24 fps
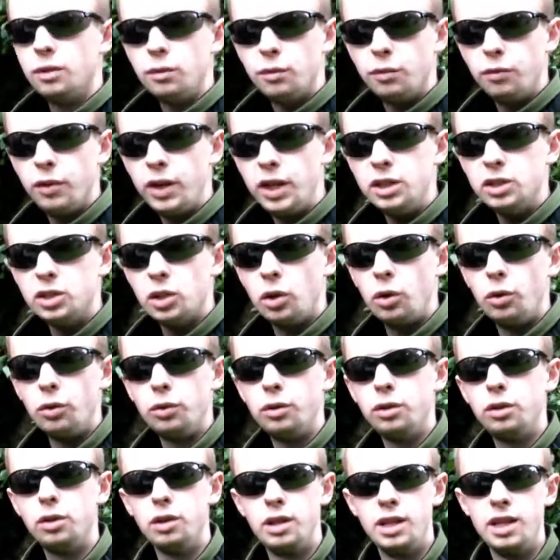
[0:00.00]
fingers
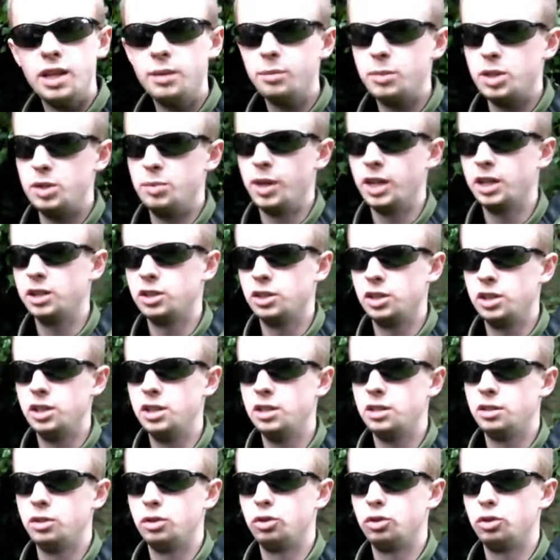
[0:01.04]
onto the empty magazine,